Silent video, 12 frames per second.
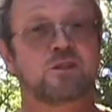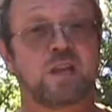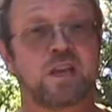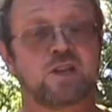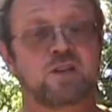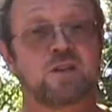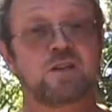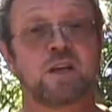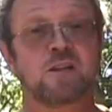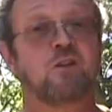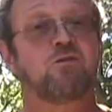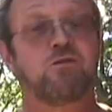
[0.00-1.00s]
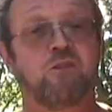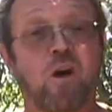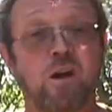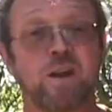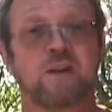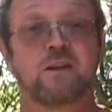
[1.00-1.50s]
station at the
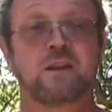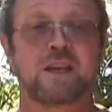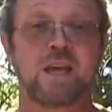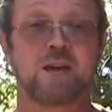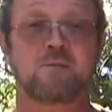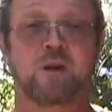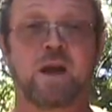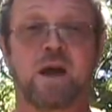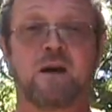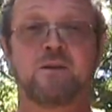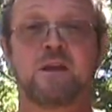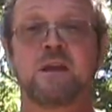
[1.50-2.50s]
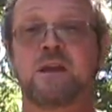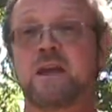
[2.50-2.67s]
far end of the campground,